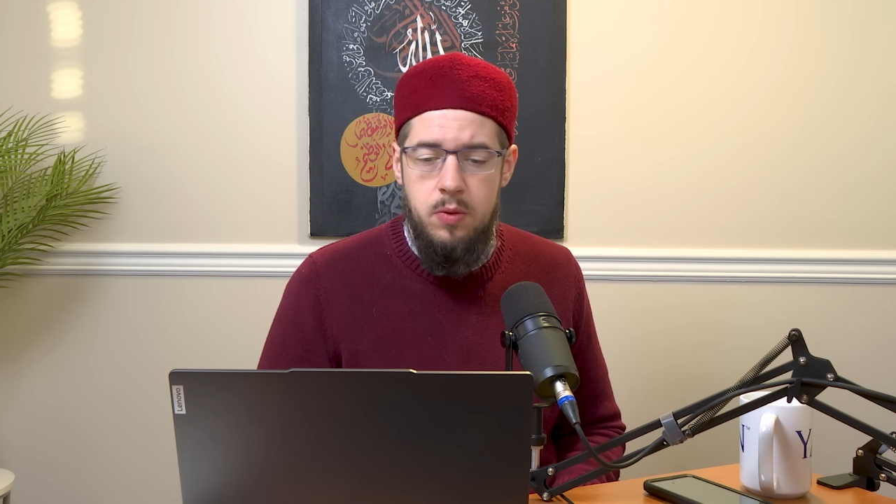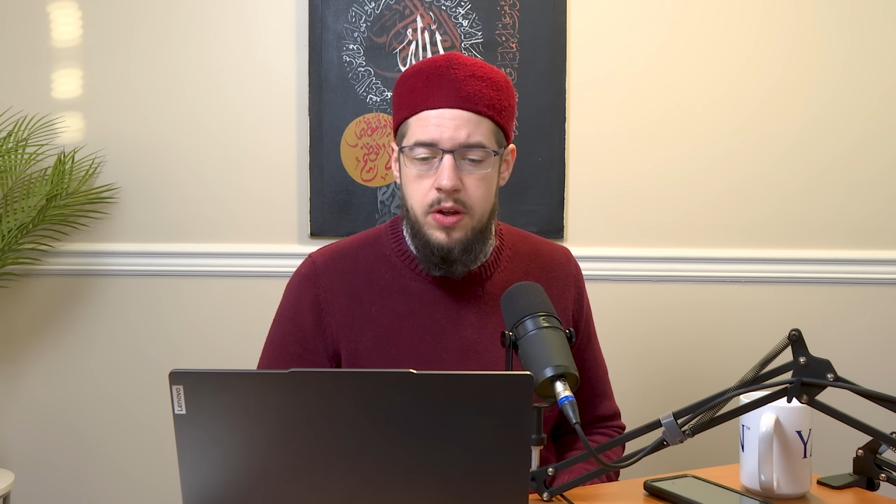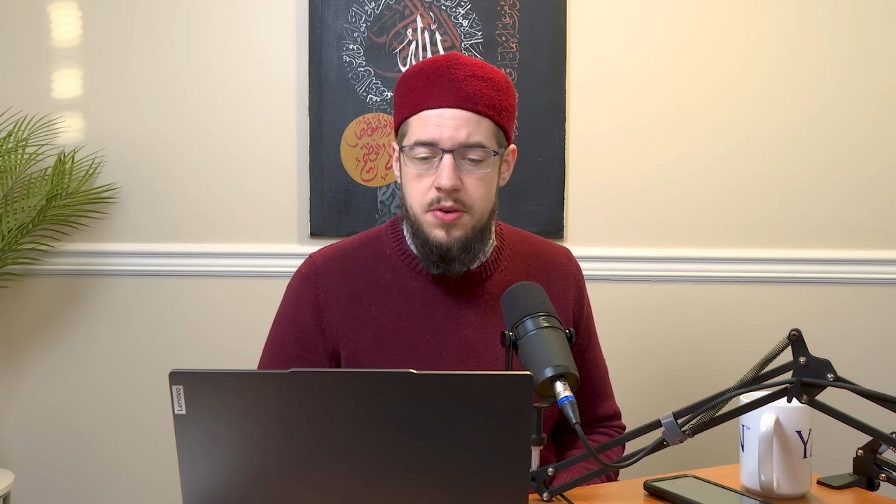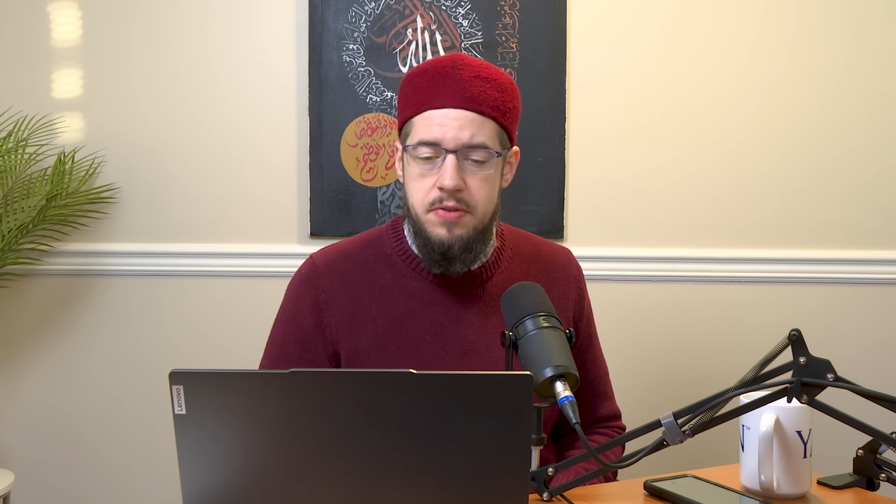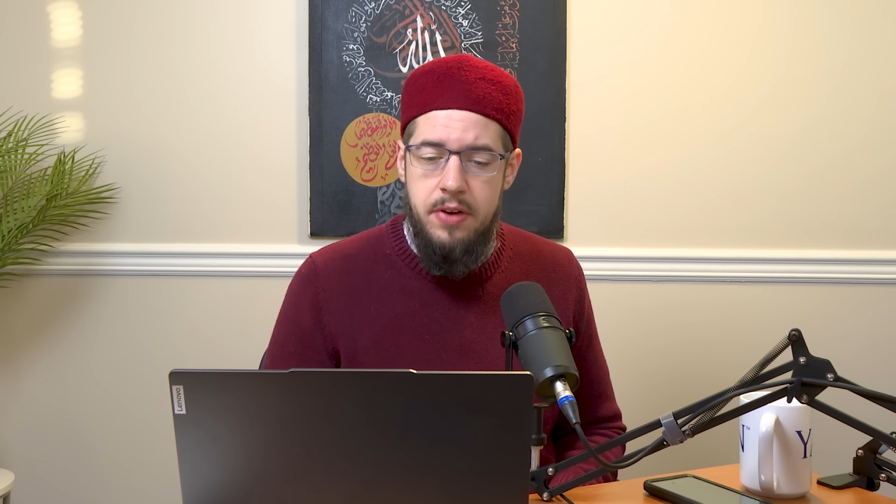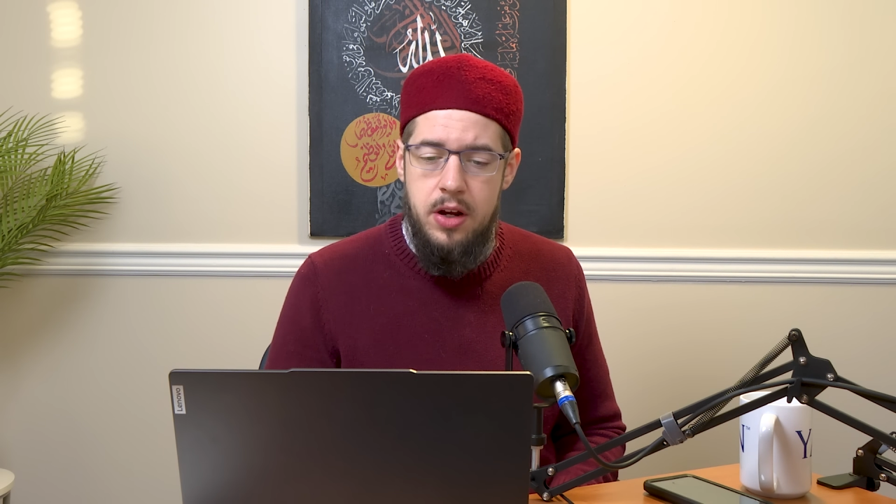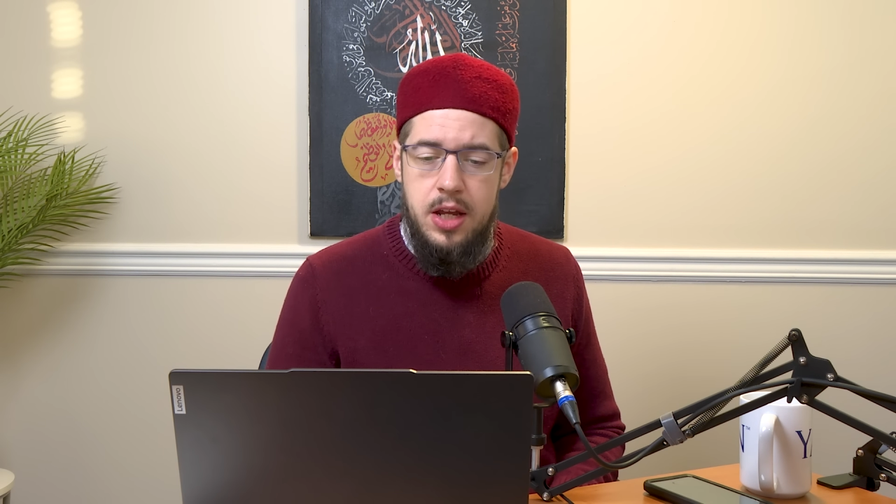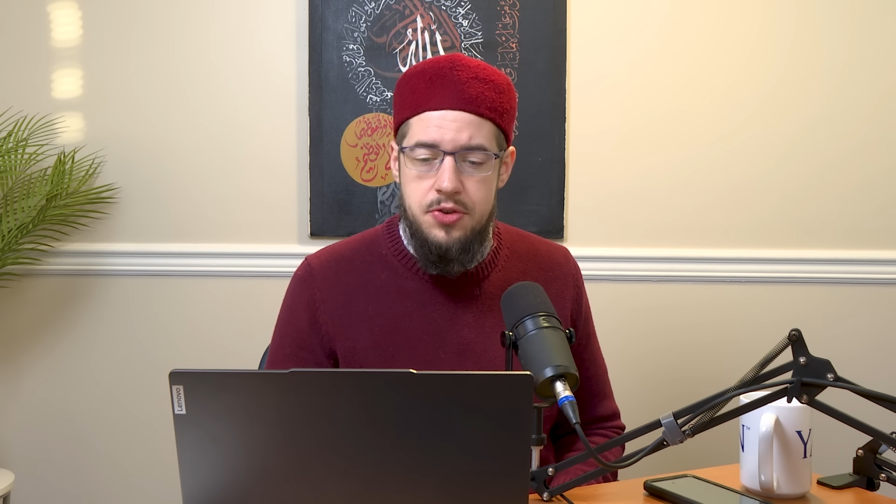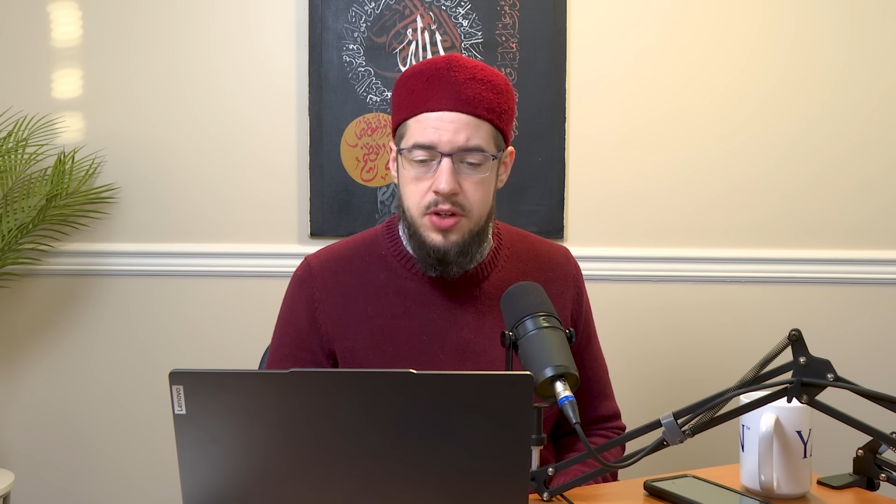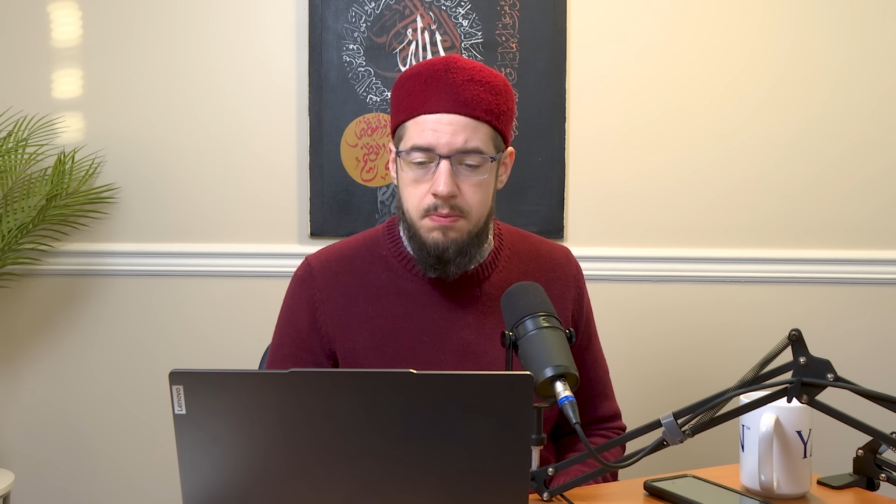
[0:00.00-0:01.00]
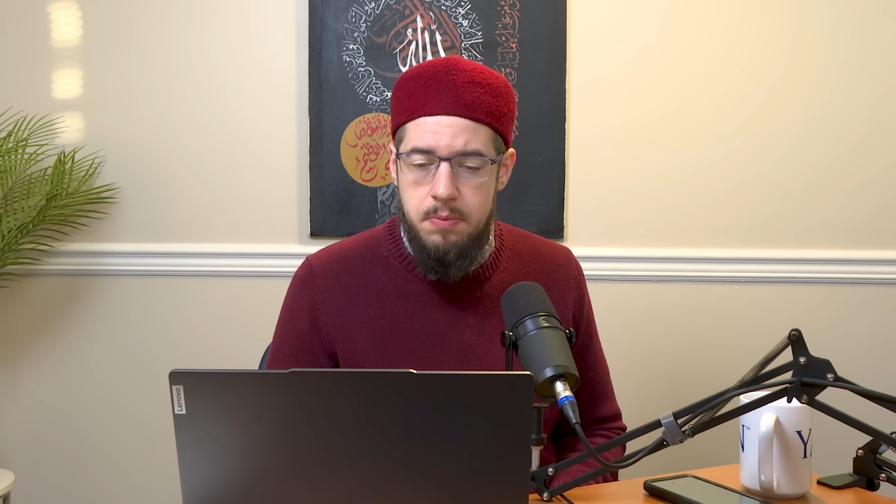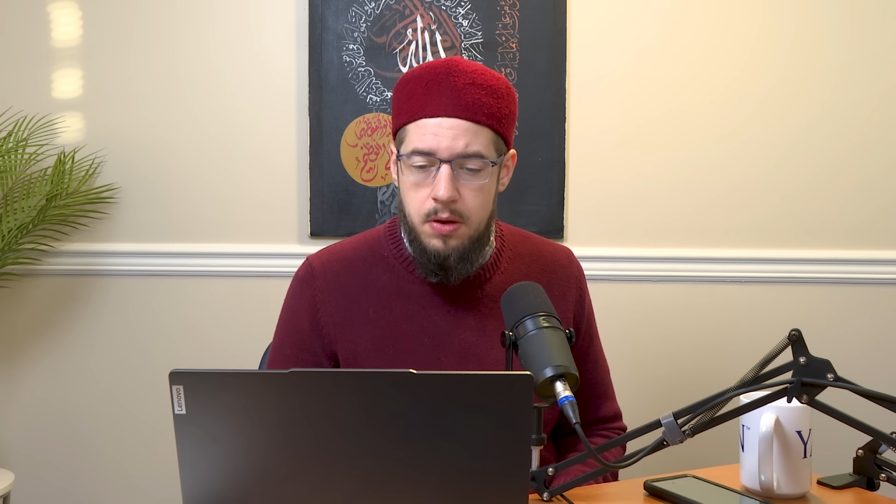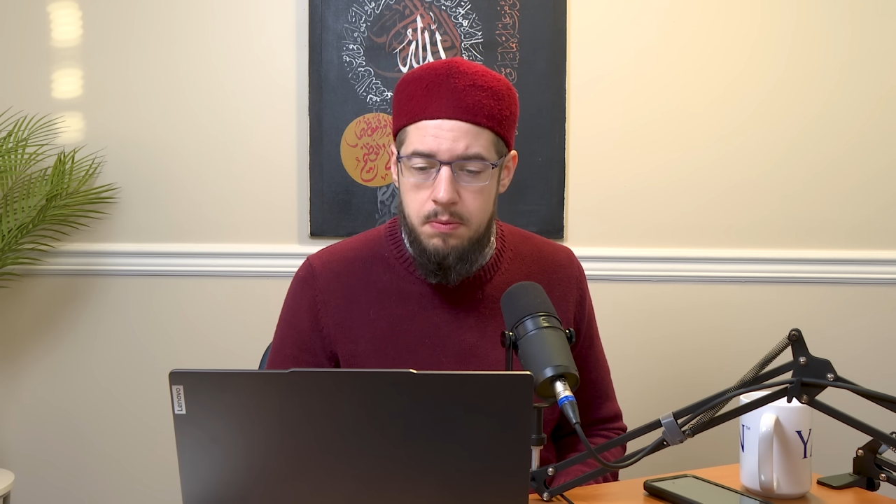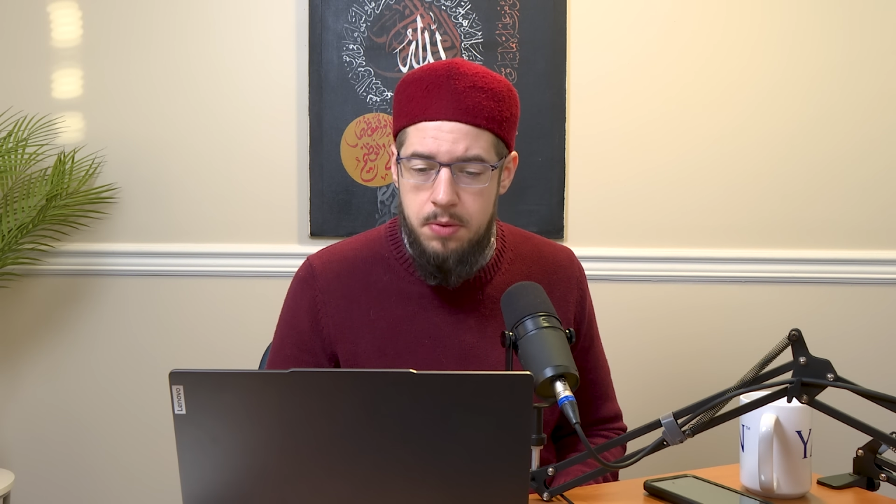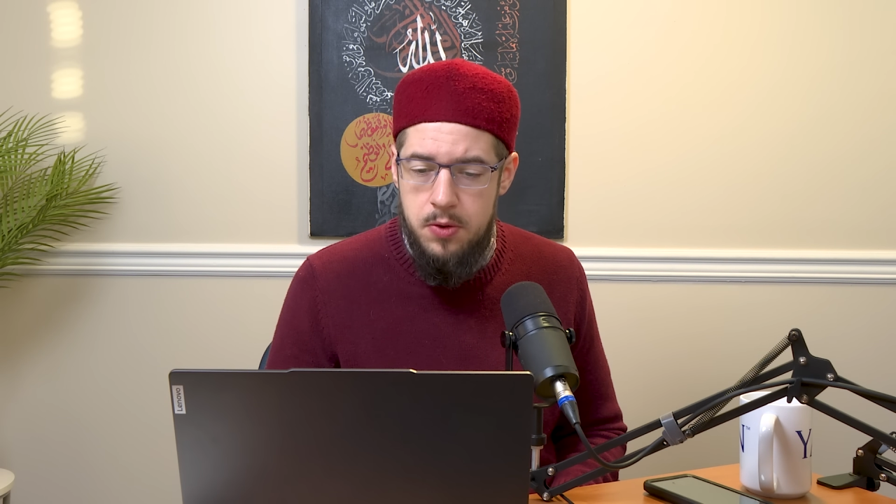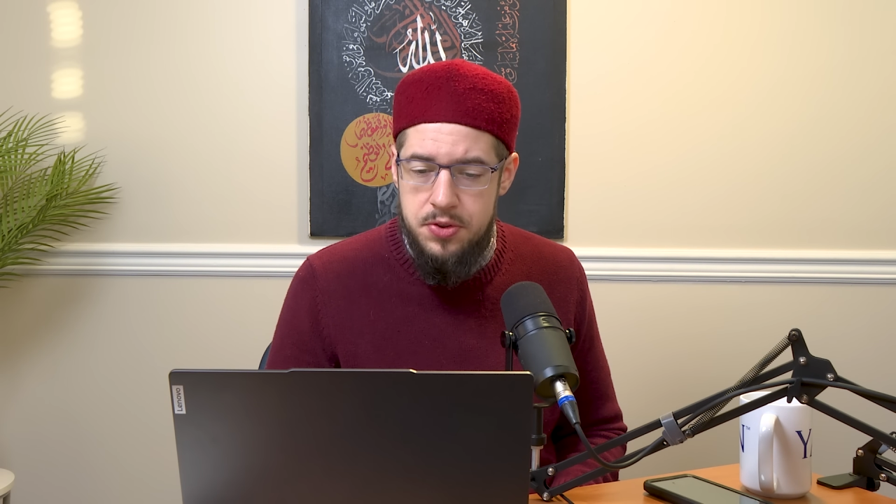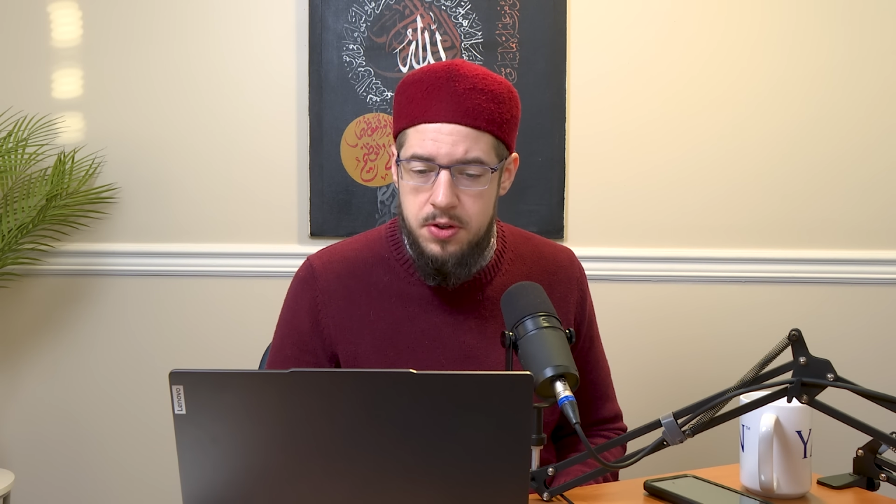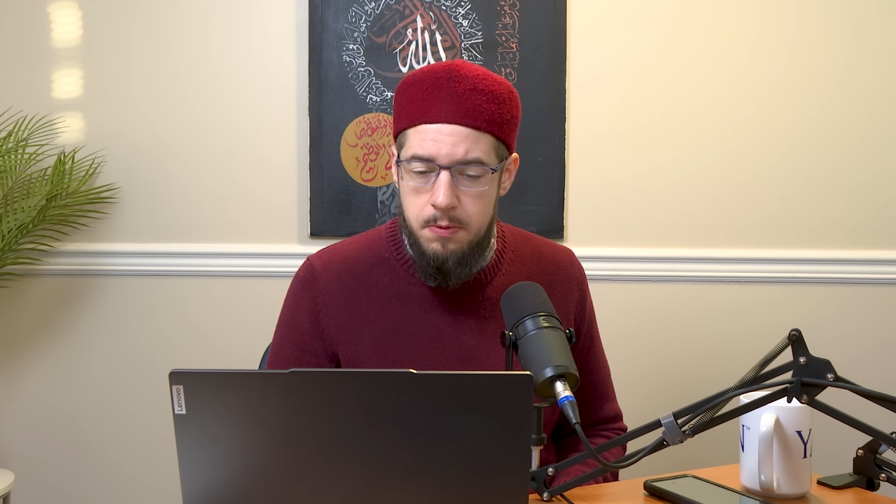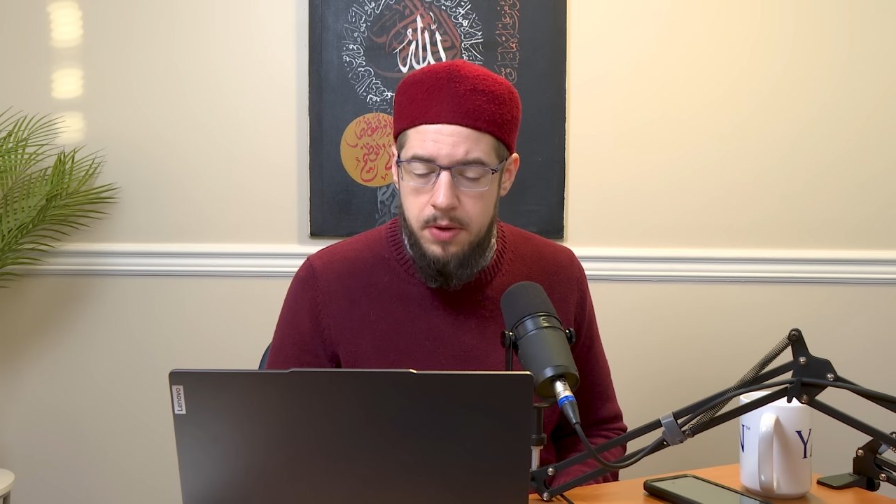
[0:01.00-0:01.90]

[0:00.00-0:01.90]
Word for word: there was a very interesting post